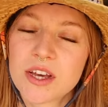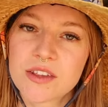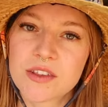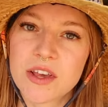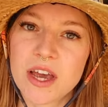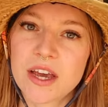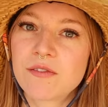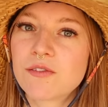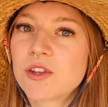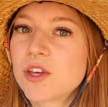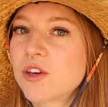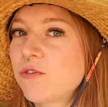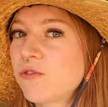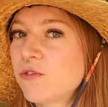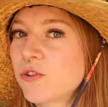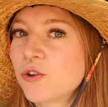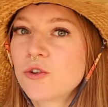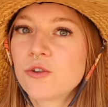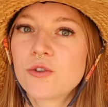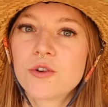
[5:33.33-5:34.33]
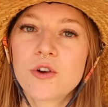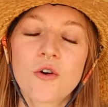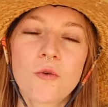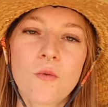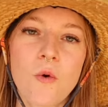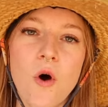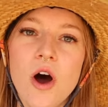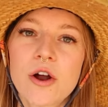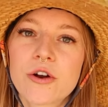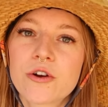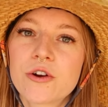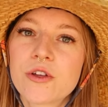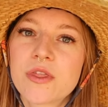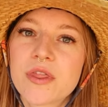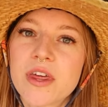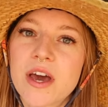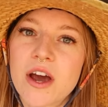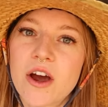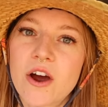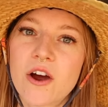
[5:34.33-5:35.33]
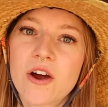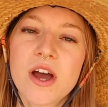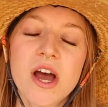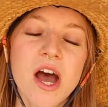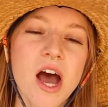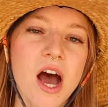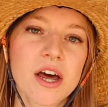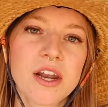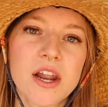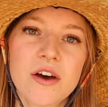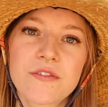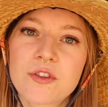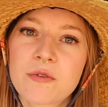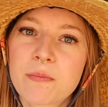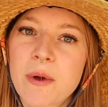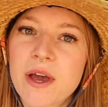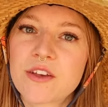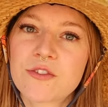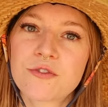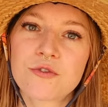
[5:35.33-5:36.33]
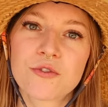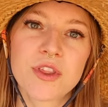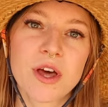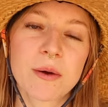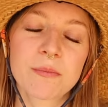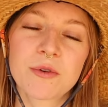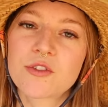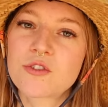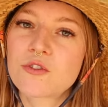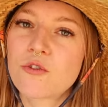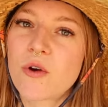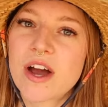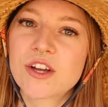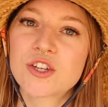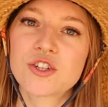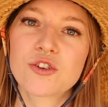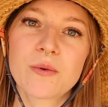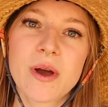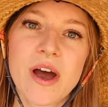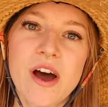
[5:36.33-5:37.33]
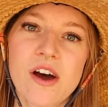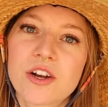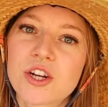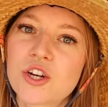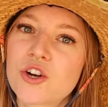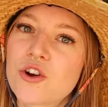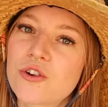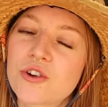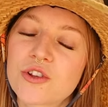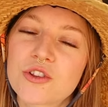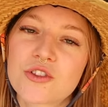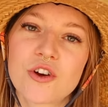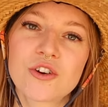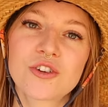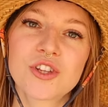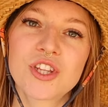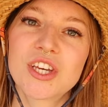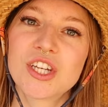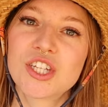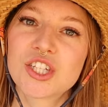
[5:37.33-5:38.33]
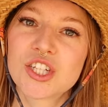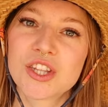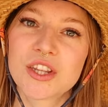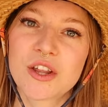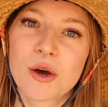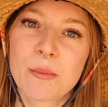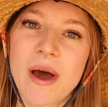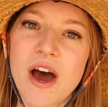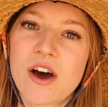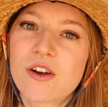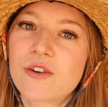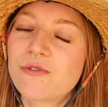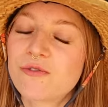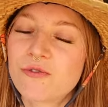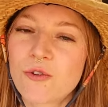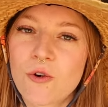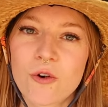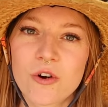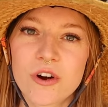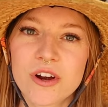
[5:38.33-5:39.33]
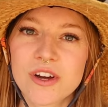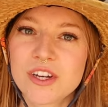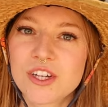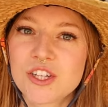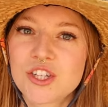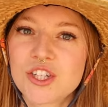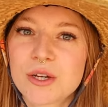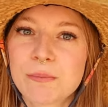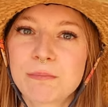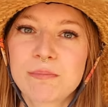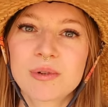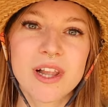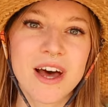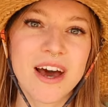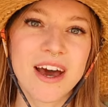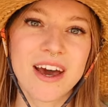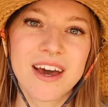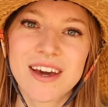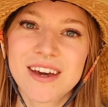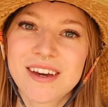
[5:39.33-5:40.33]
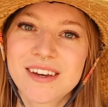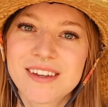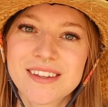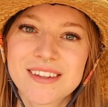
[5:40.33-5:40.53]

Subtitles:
safety, food, water, there, enough space for them to scratch around and her to start teaching them how to forage and play.